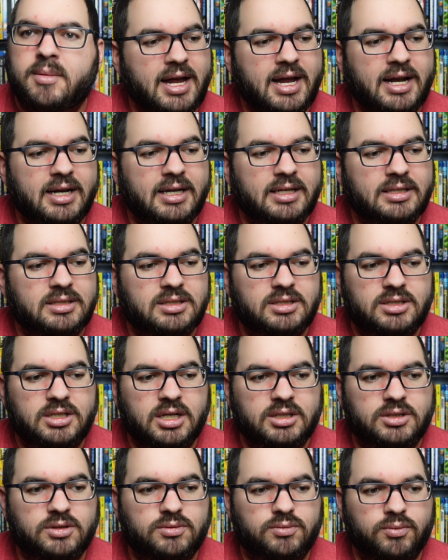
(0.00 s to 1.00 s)
It is
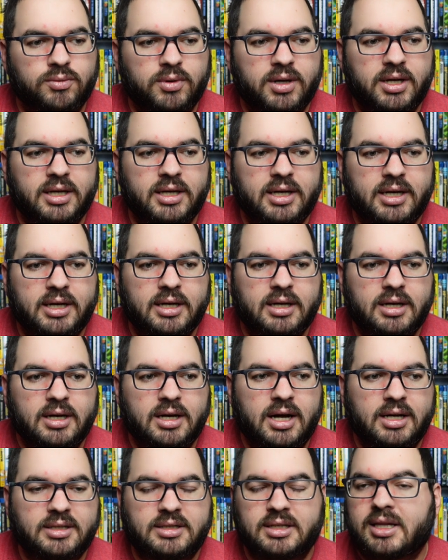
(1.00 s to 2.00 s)
just really
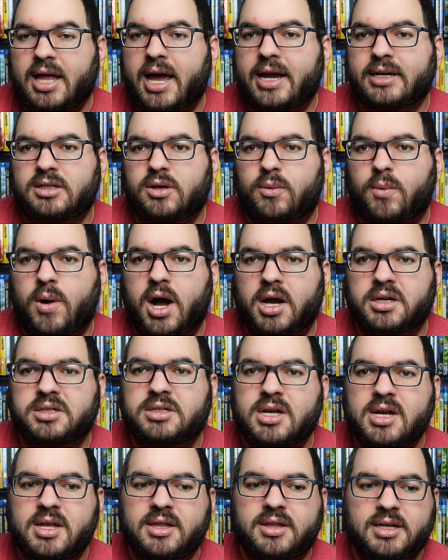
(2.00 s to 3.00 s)
a delight to
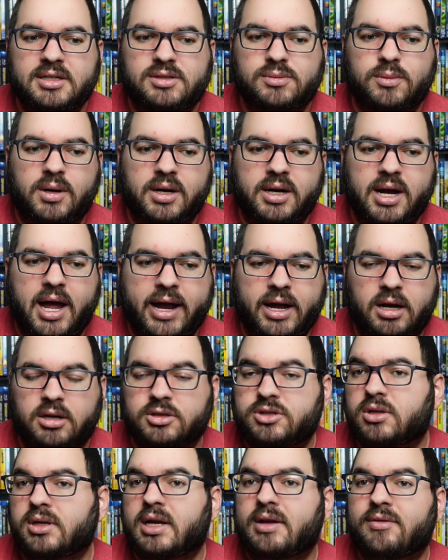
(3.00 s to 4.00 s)
watch. This one I
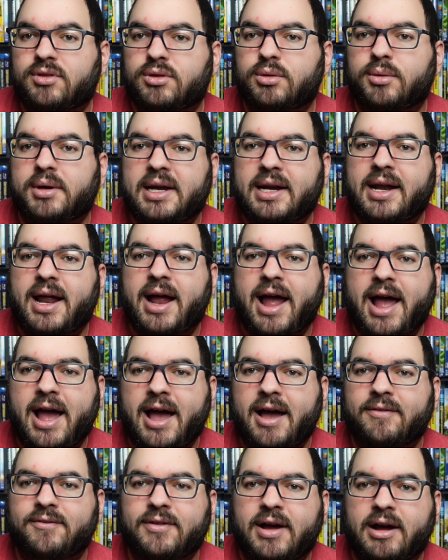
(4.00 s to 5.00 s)
also give
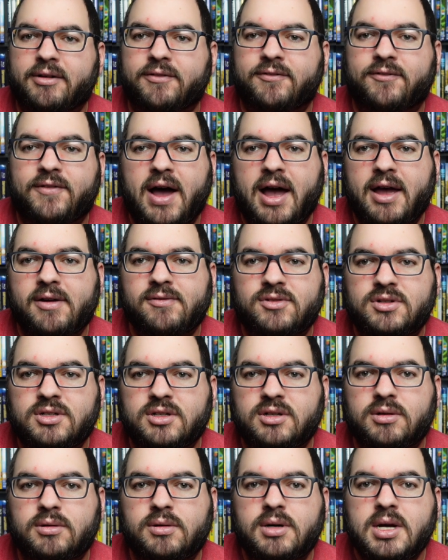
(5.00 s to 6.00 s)
3.5 out of 5
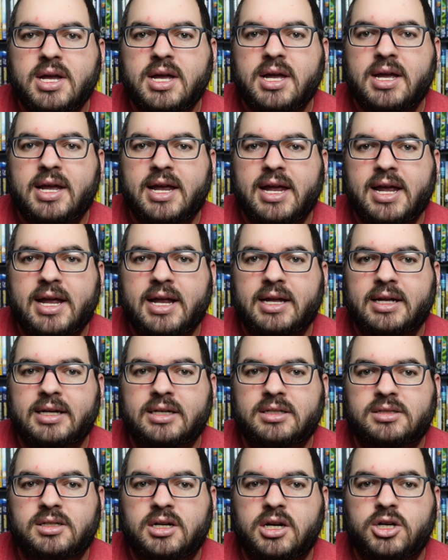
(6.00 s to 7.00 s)
to. It
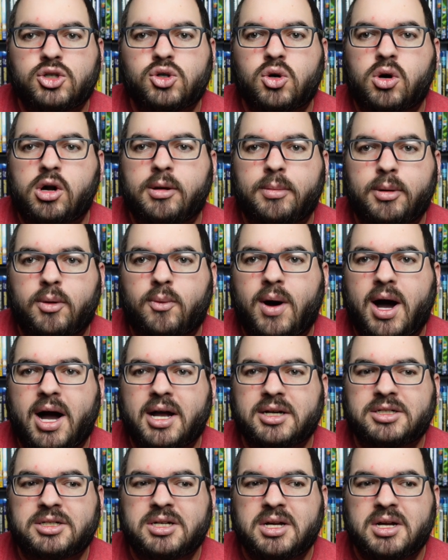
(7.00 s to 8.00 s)
is an enjoyable
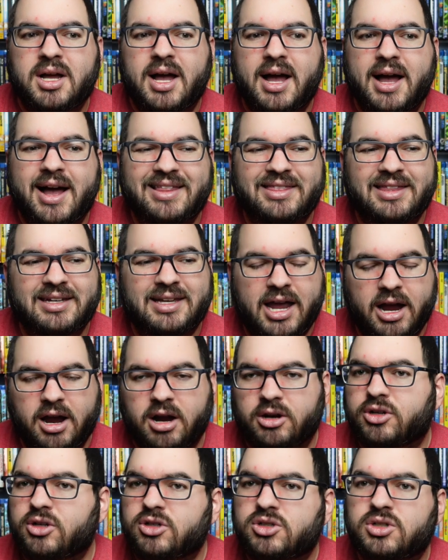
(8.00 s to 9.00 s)
watch. The
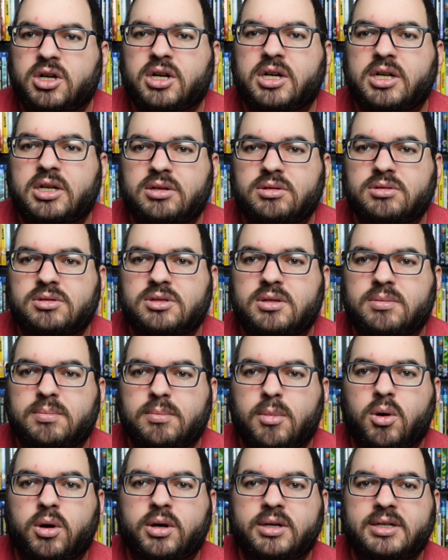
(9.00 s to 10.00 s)
characters could have used
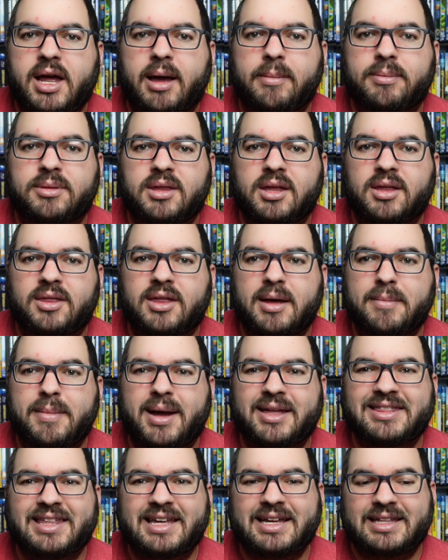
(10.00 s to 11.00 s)
more depth to them.
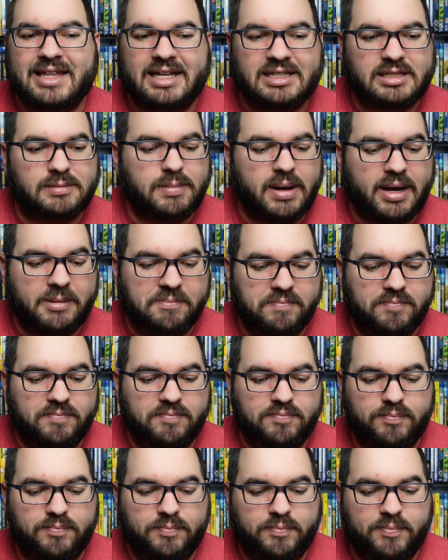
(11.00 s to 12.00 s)
I think that's my
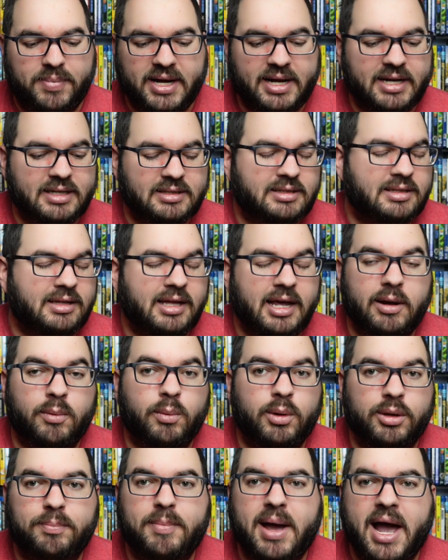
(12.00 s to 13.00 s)
biggest thing
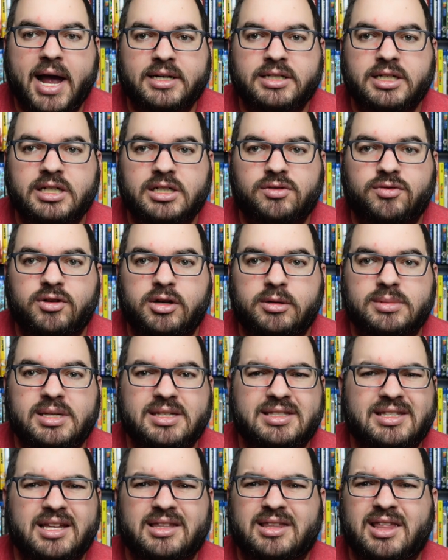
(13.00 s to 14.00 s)
with Bakshi's films,
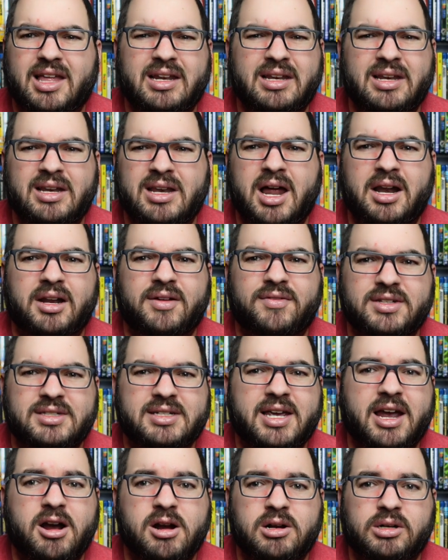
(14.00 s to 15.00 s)
is that none of his
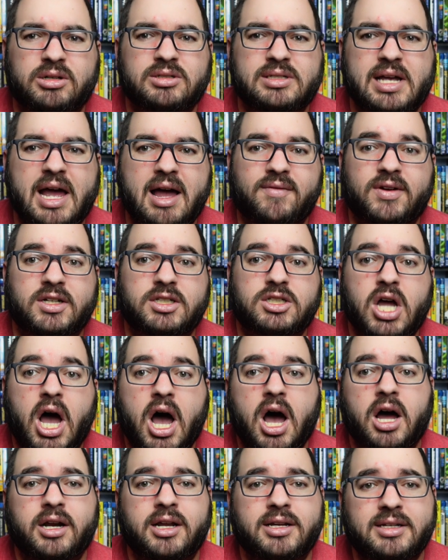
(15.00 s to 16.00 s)
characters have a
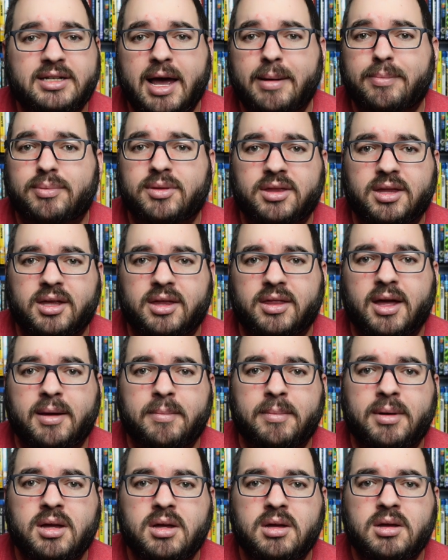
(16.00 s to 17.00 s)
ton of depth to
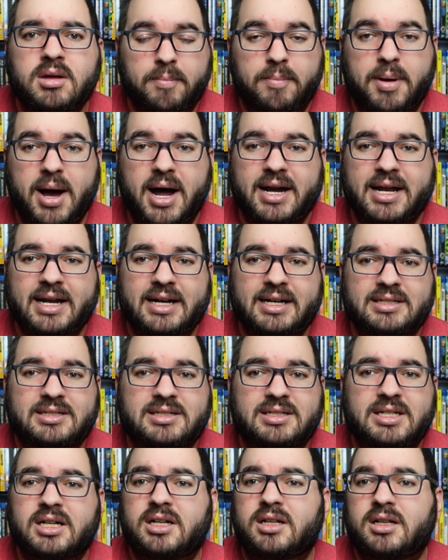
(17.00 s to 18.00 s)
them, but it is
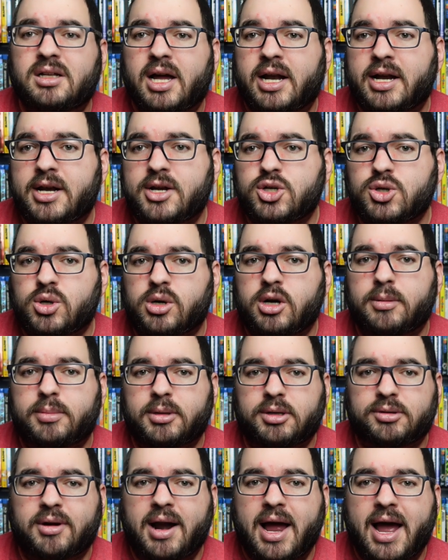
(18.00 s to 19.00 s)
still an
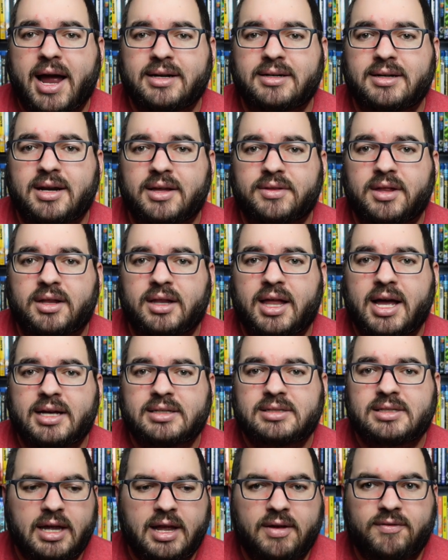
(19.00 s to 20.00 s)
enjoyable ride
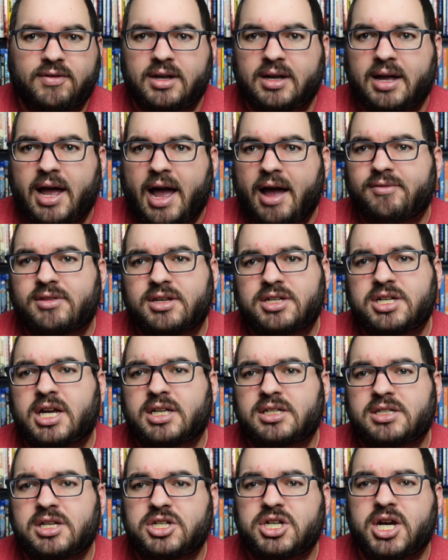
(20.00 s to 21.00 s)
nonetheless. If you have the
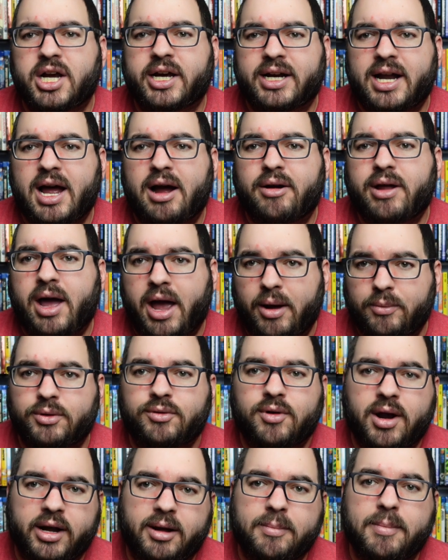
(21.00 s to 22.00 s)
chance to check it out, I
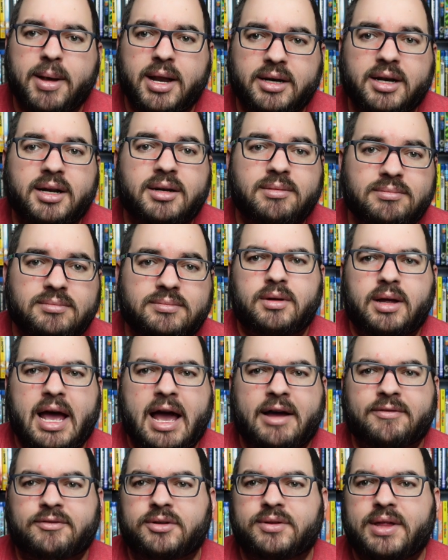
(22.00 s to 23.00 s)
would recommend it.
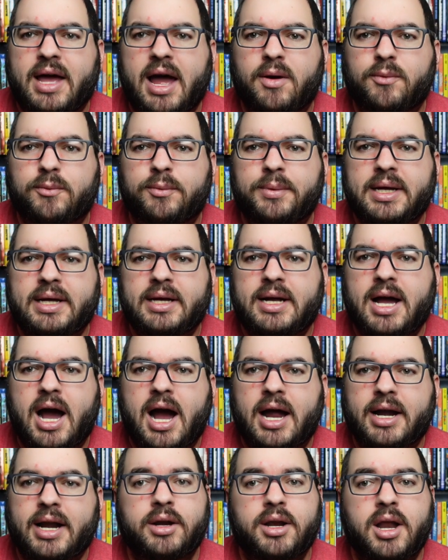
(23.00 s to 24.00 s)
After that, we
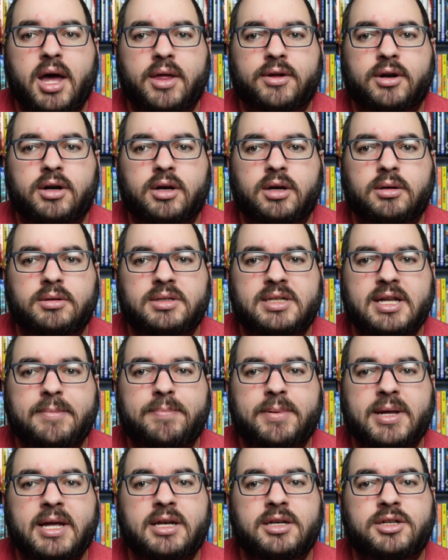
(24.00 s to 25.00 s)
got another
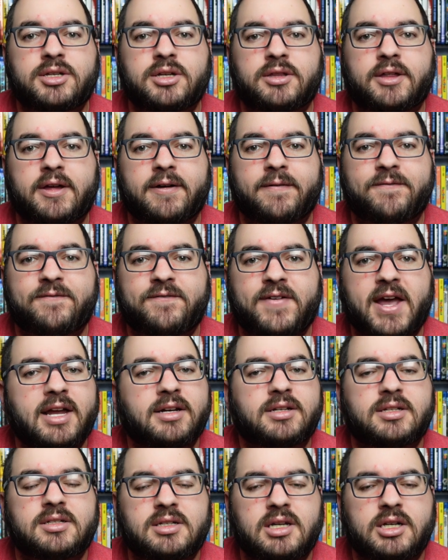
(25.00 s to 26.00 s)
dip into the
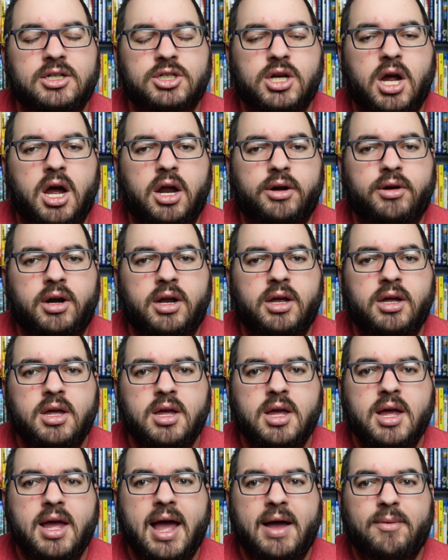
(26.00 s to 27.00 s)
fantasy genre
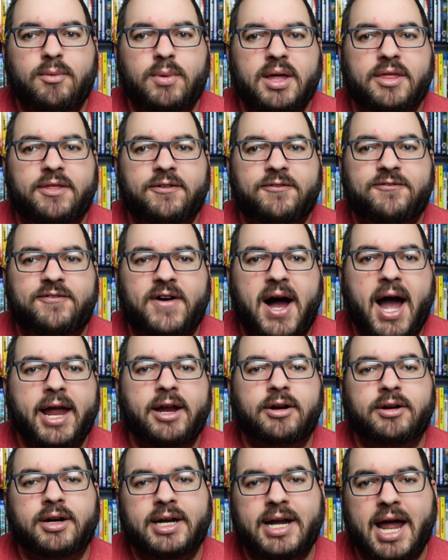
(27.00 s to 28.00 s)
with
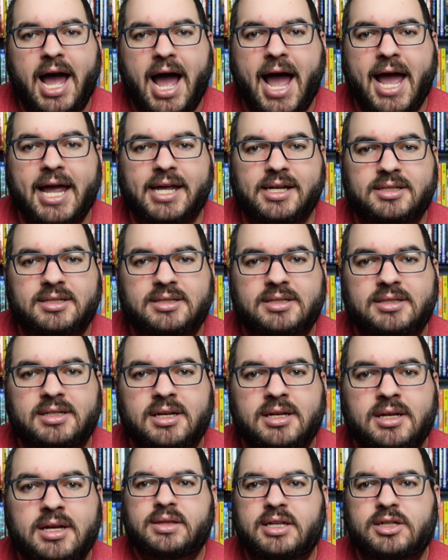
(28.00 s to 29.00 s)
Fire and Ice.
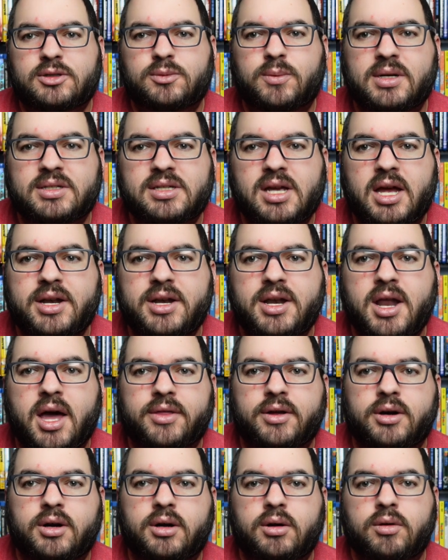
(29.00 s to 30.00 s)
This was
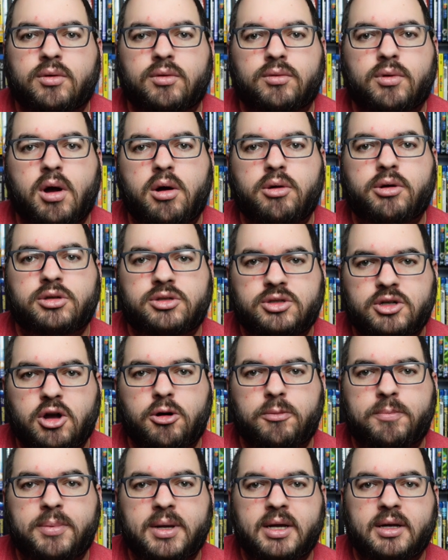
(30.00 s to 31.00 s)
another
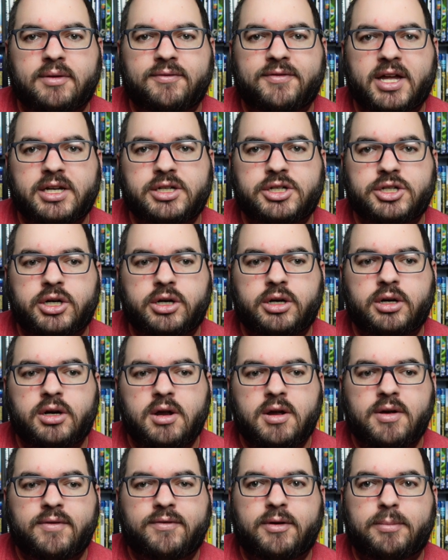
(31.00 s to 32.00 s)
rotoscoping venture
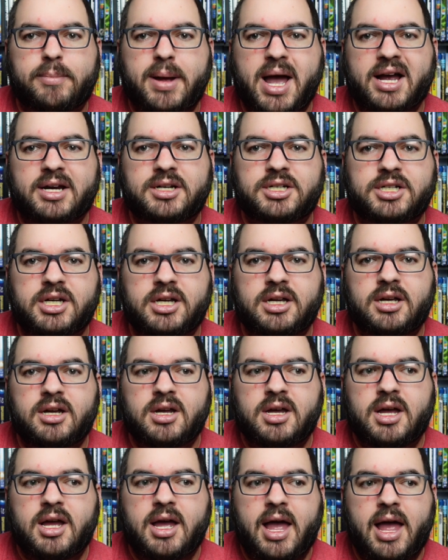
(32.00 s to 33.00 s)
for Bakshi.
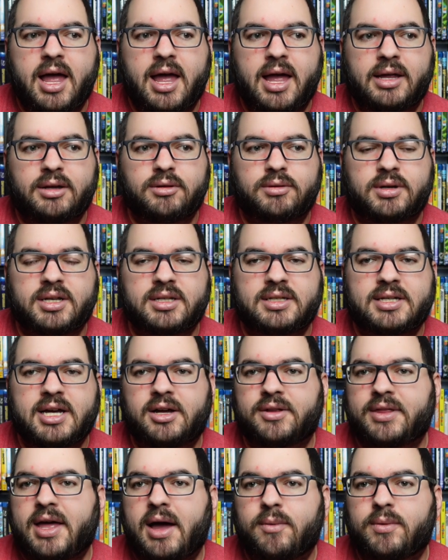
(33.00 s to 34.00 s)
You can
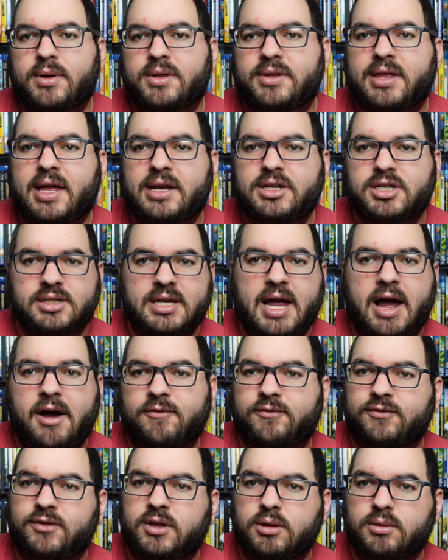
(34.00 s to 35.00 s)
tell that with just
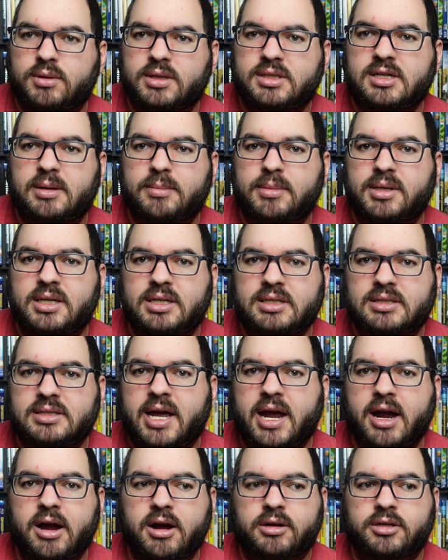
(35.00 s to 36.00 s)
how fluid some of these
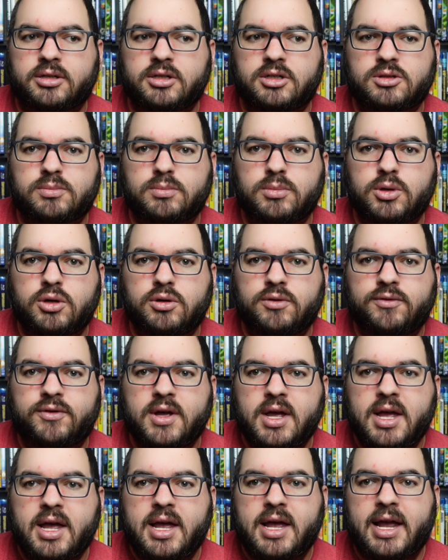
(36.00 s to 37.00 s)
characters move.
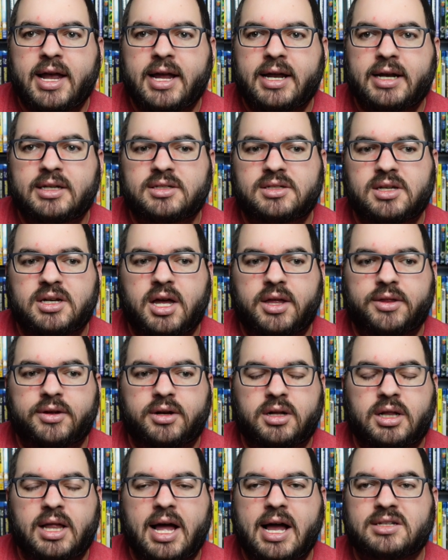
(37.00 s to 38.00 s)
It is another
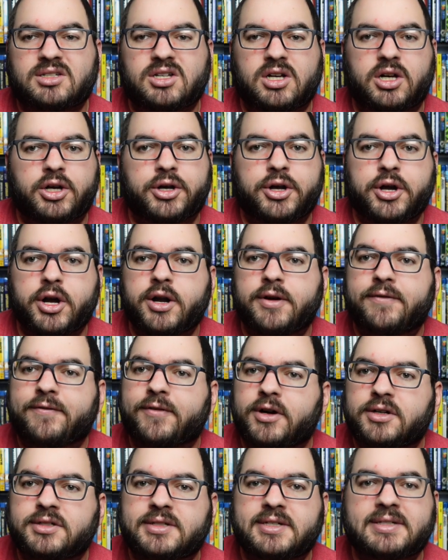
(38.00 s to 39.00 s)
classic good
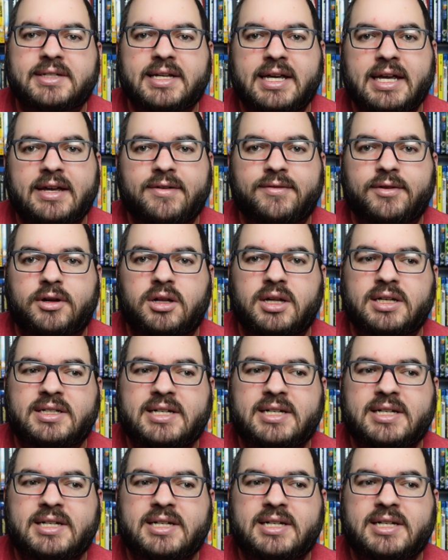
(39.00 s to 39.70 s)
versus evil.